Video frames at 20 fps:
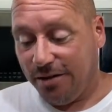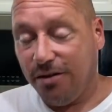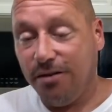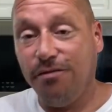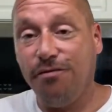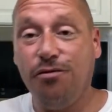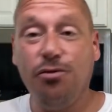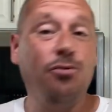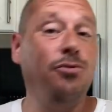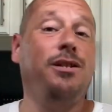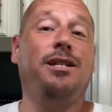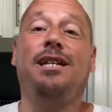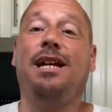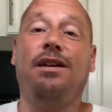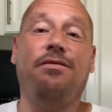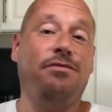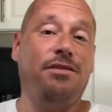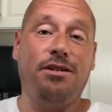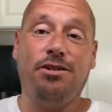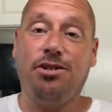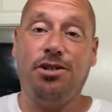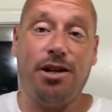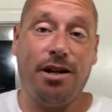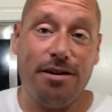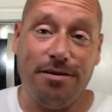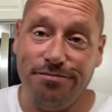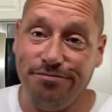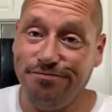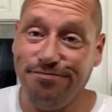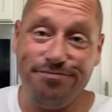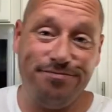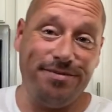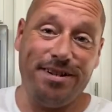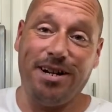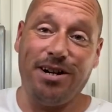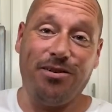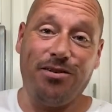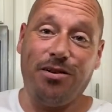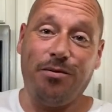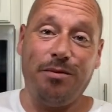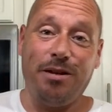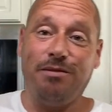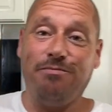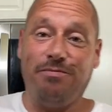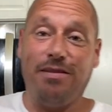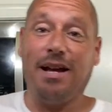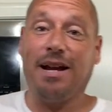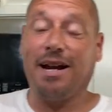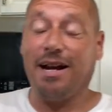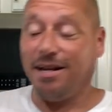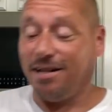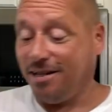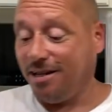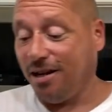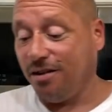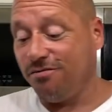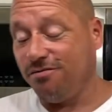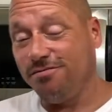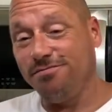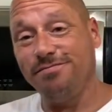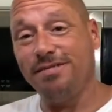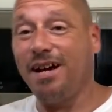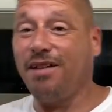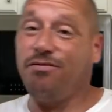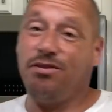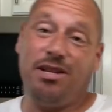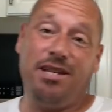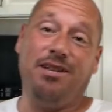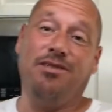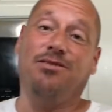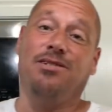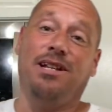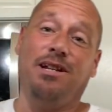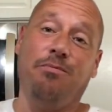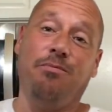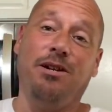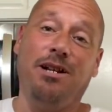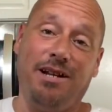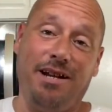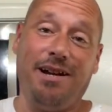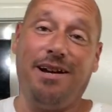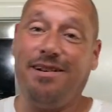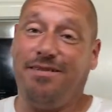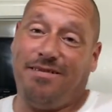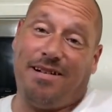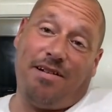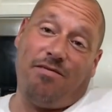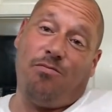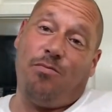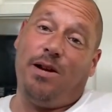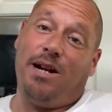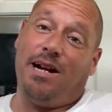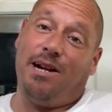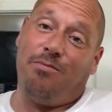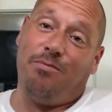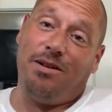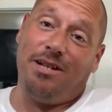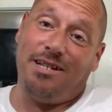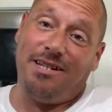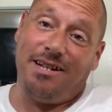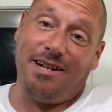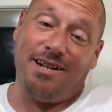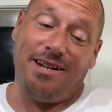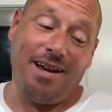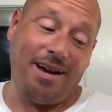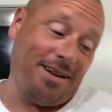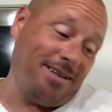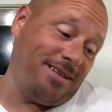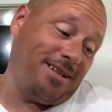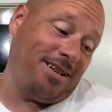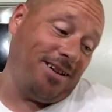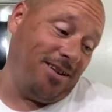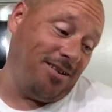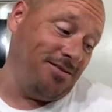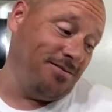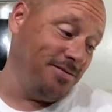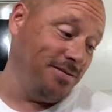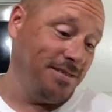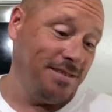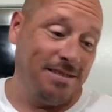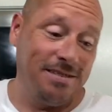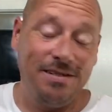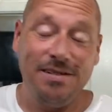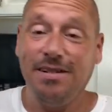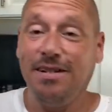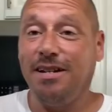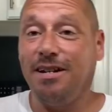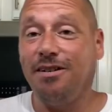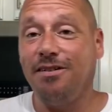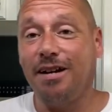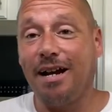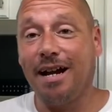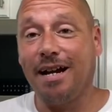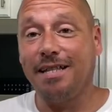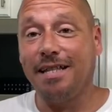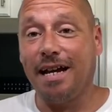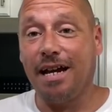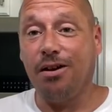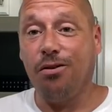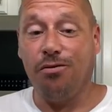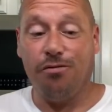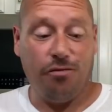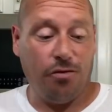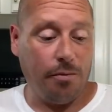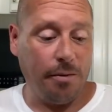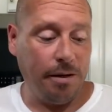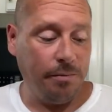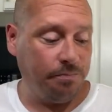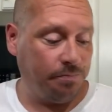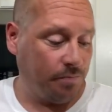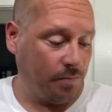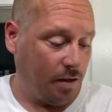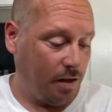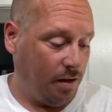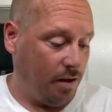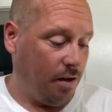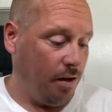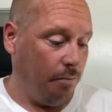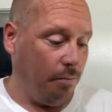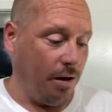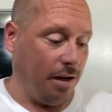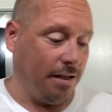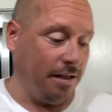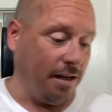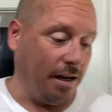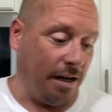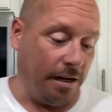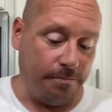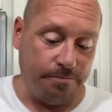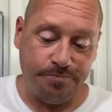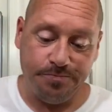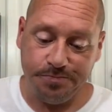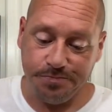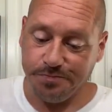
food safety shit. You know what I mean? That kind of stuff. I haven't killed anybody yet. Haven't made anybody sick yet. So, you know, I got that going for me. But um,